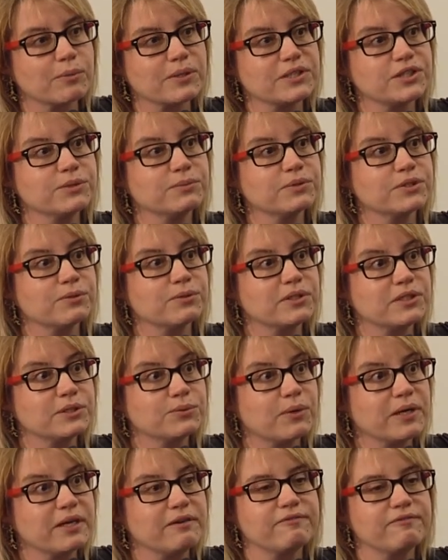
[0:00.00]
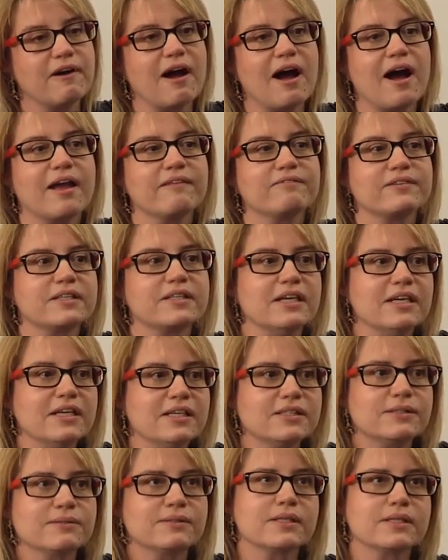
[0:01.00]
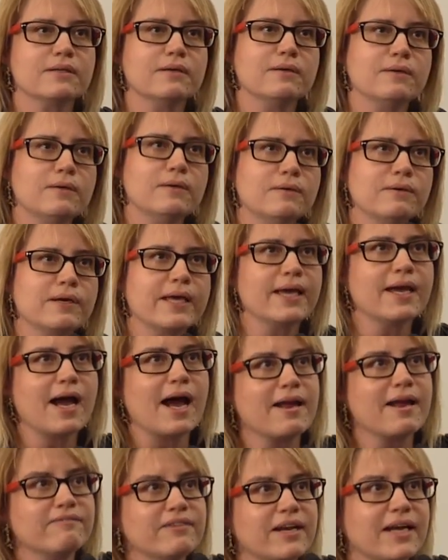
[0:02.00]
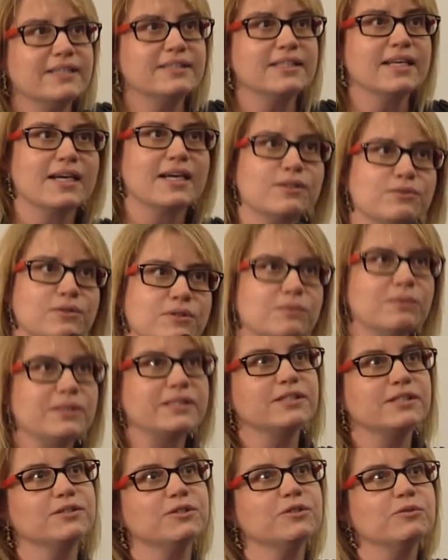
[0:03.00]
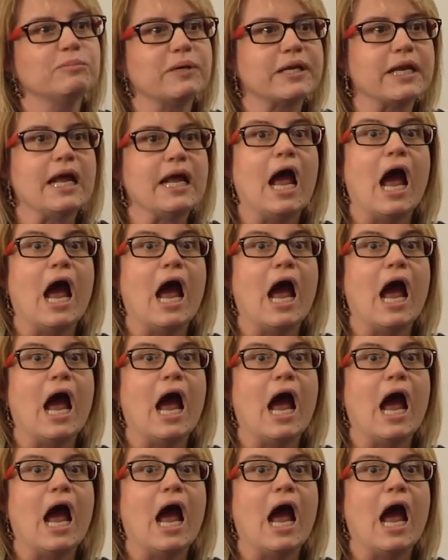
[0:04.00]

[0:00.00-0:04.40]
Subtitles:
when she was only 25, and she's like, oh, okay, I have an idea, I don't know what to do, but